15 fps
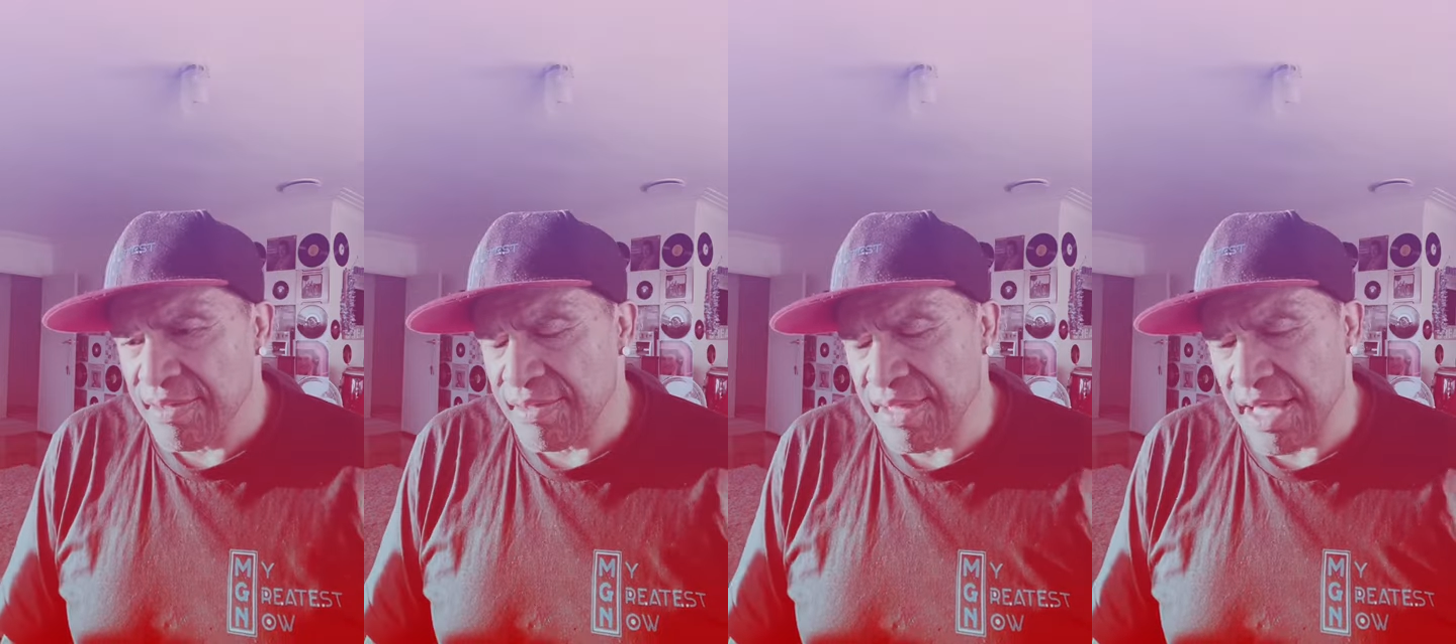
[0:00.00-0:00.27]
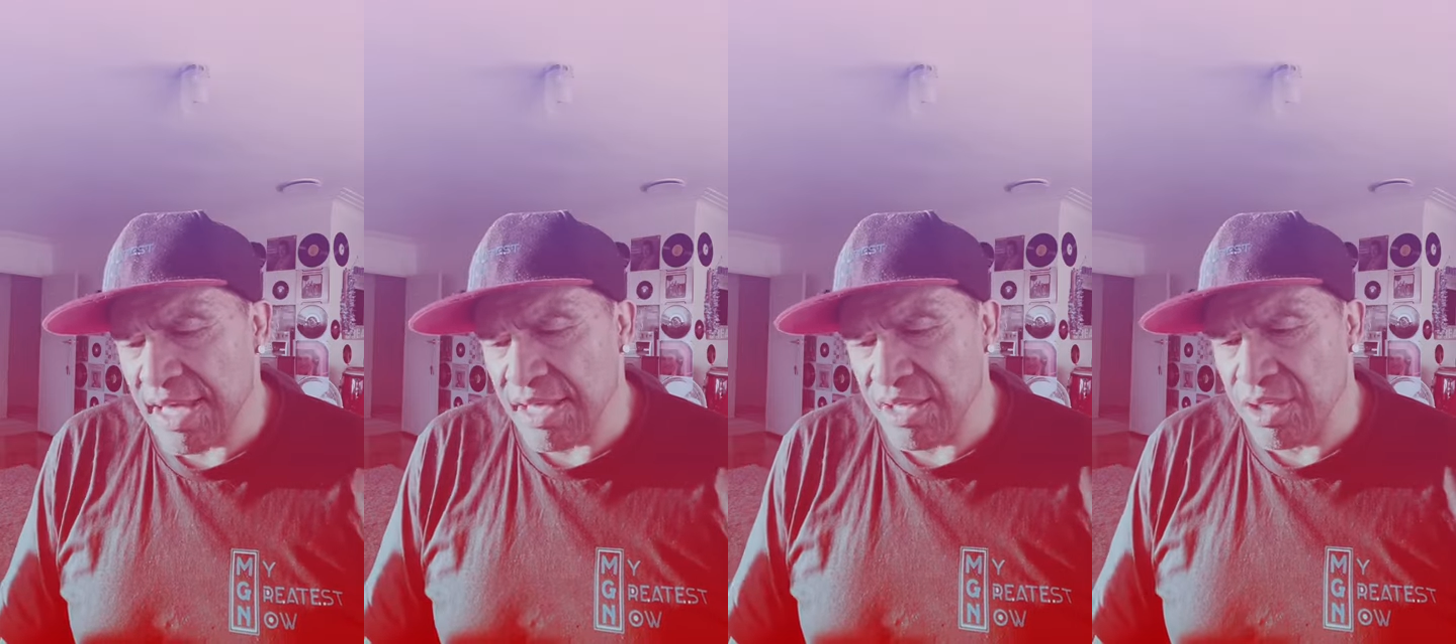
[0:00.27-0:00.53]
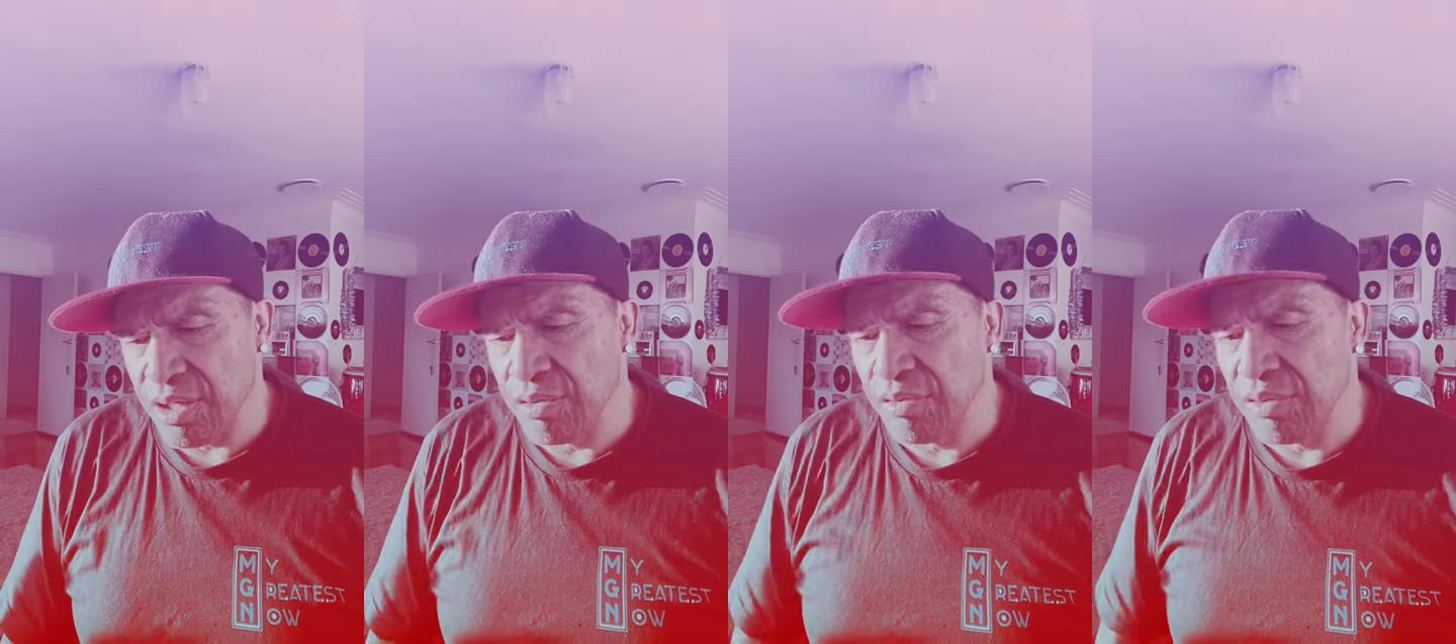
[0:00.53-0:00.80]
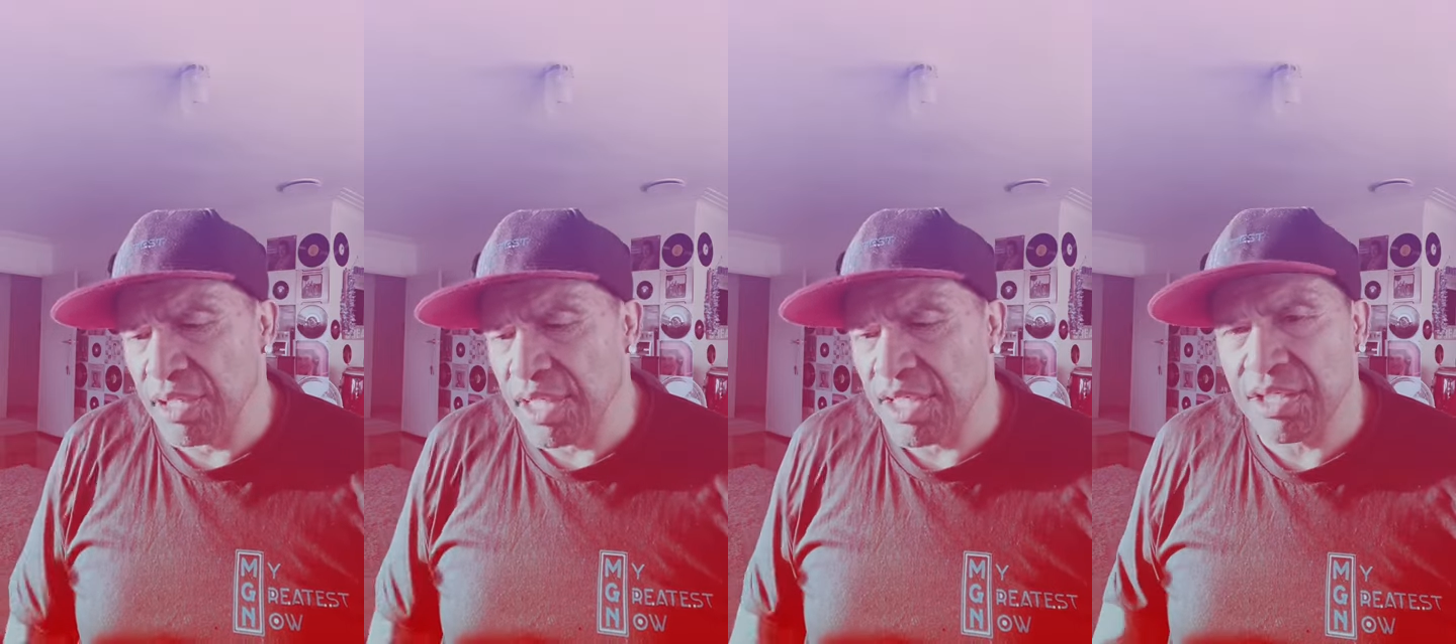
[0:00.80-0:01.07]
that
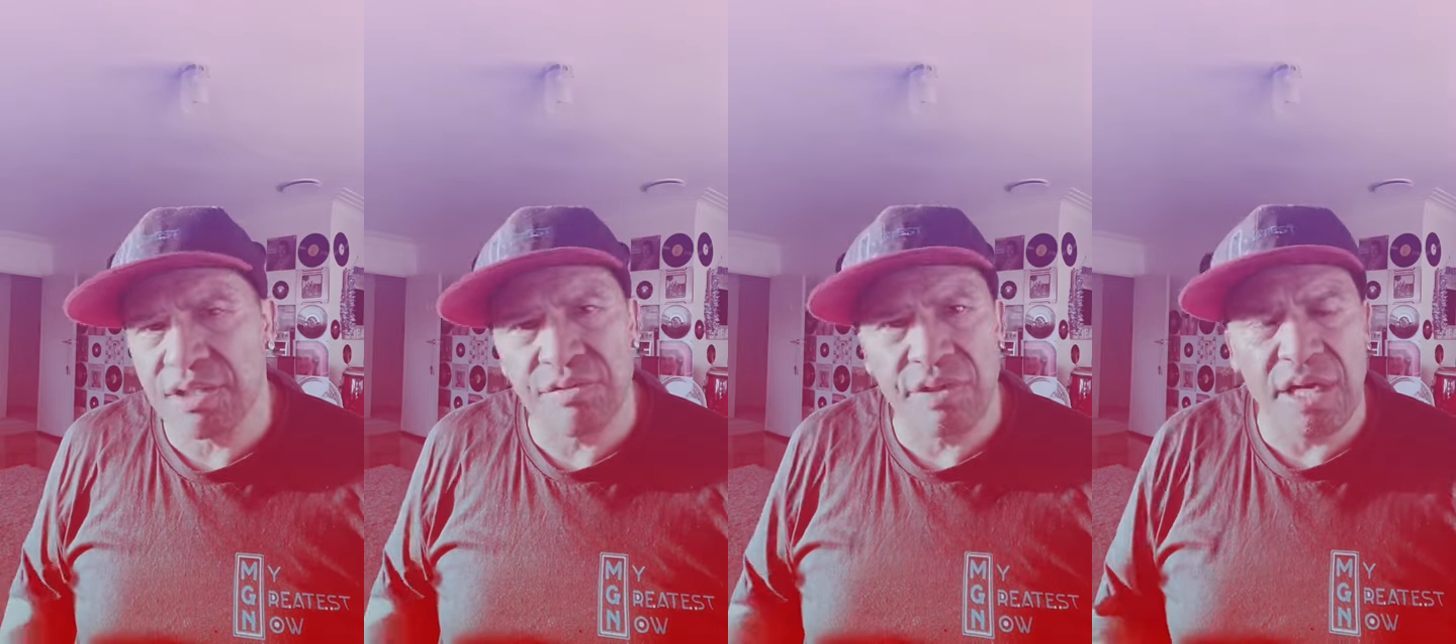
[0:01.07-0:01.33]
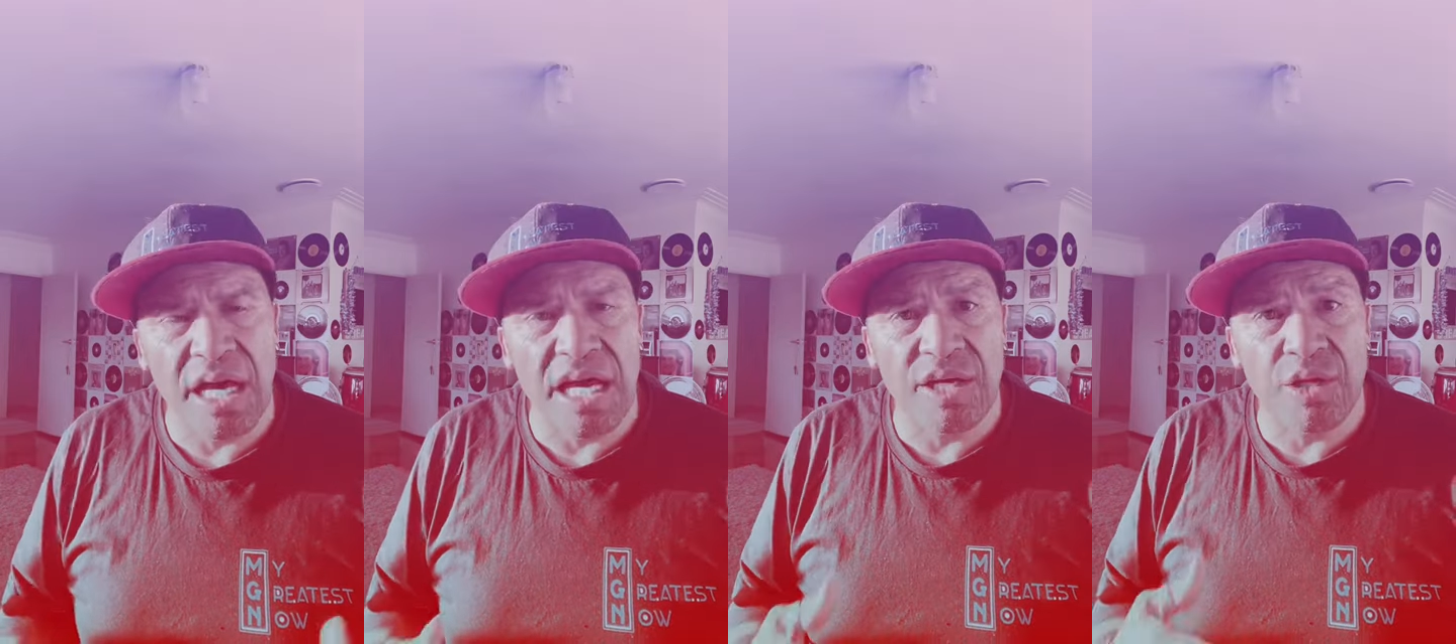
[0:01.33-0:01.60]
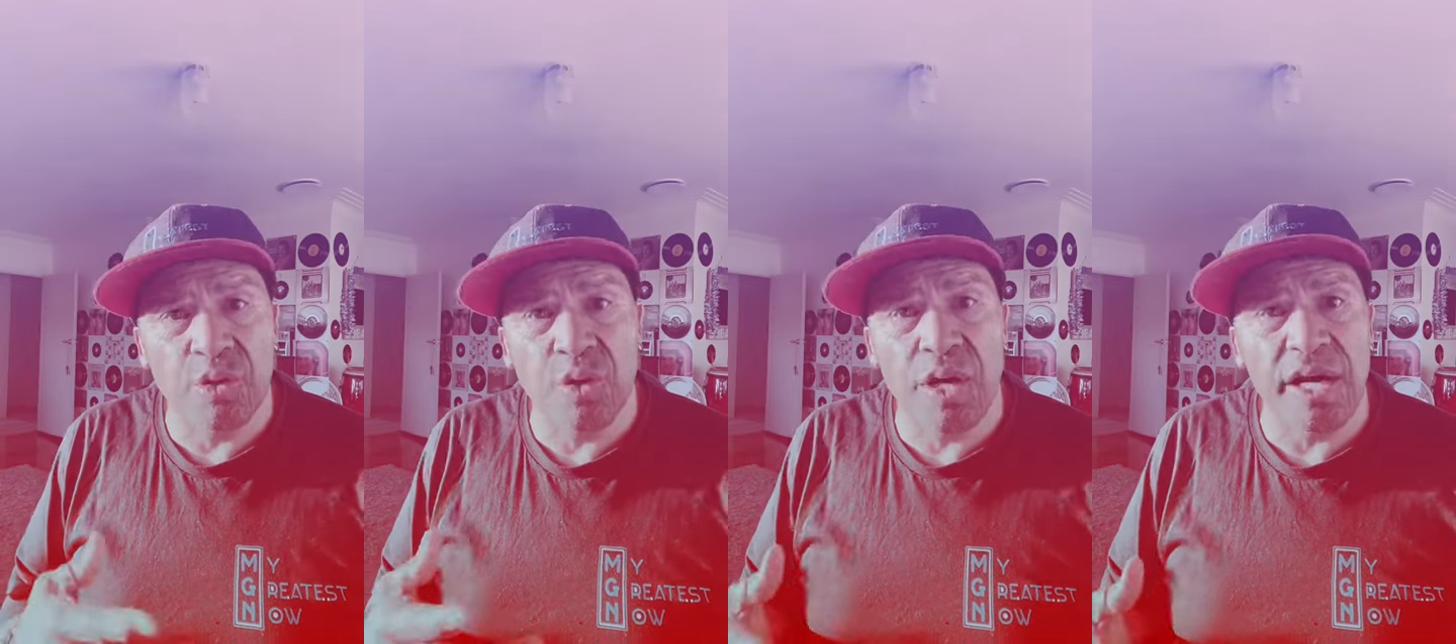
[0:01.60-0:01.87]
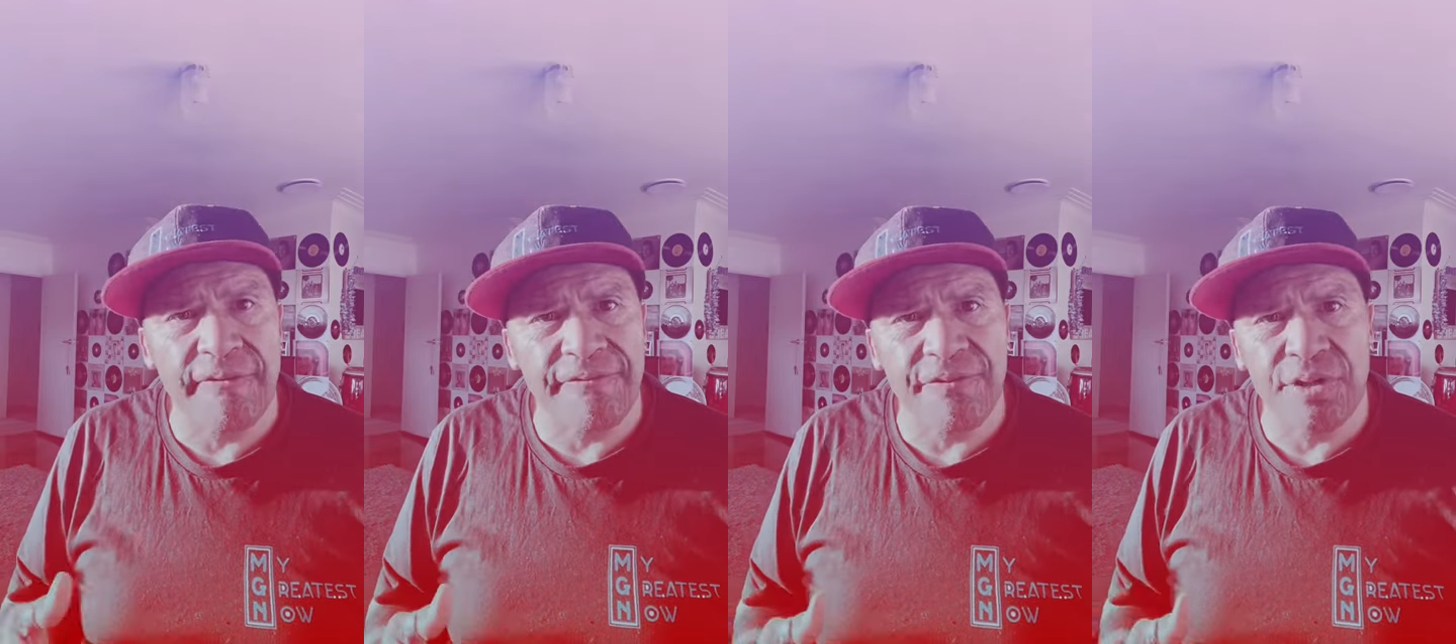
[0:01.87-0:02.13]
you need to
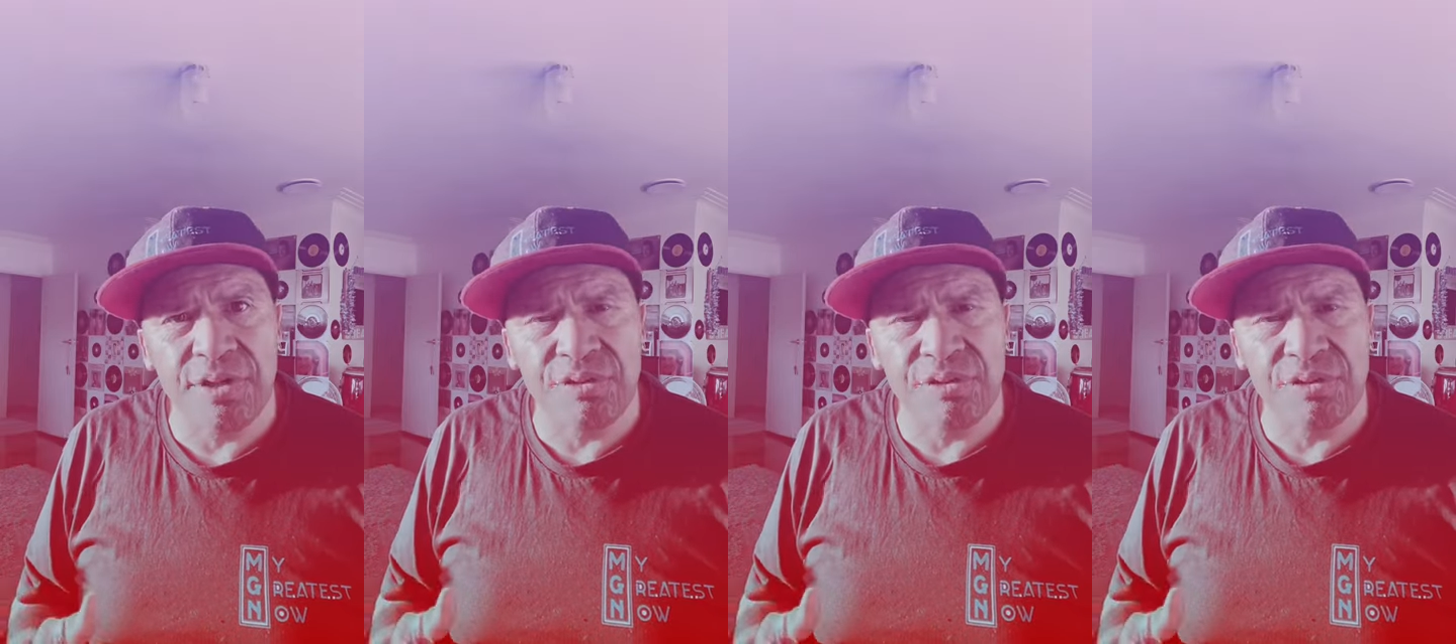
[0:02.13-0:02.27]
acquire for